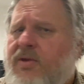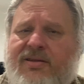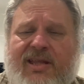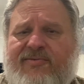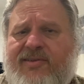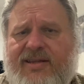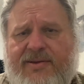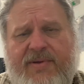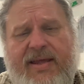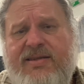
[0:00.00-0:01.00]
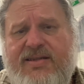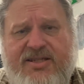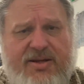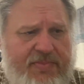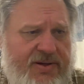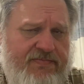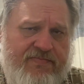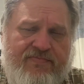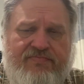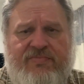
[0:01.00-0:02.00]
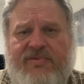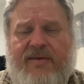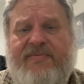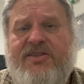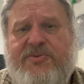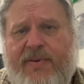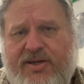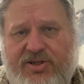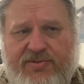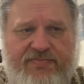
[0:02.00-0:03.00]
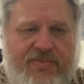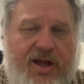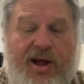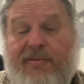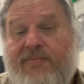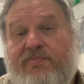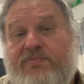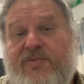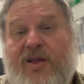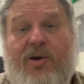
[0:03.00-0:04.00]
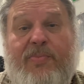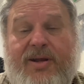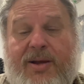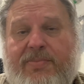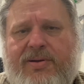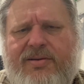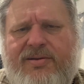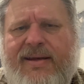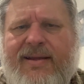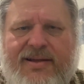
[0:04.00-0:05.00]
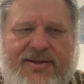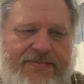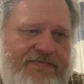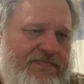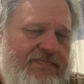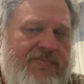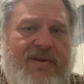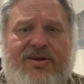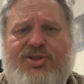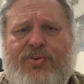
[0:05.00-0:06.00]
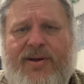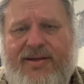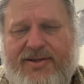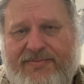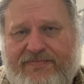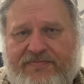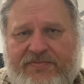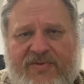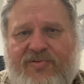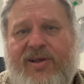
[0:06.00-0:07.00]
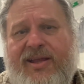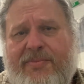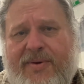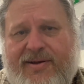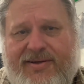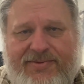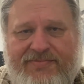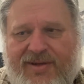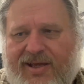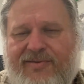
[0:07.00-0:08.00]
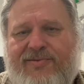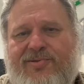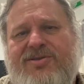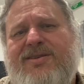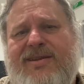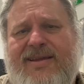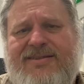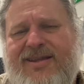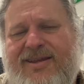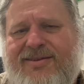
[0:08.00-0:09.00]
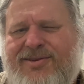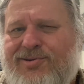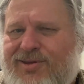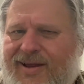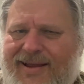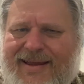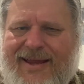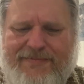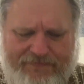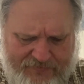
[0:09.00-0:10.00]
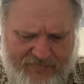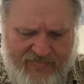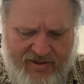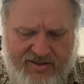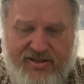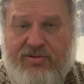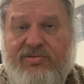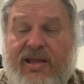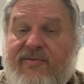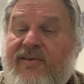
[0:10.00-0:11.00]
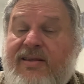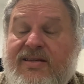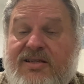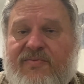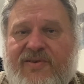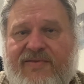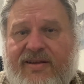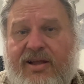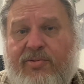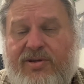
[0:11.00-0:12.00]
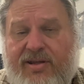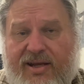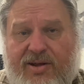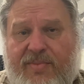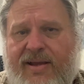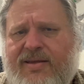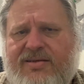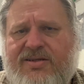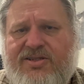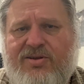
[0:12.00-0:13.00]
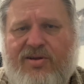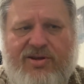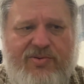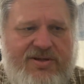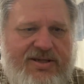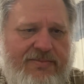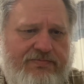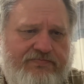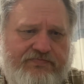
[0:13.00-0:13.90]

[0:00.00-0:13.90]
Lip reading: Definitely easy sipping, nothing special. Open up, drink it, enjoy it, forget about it, and of course the next day you try again. So definitely something that I would recommend as a starter whiskey.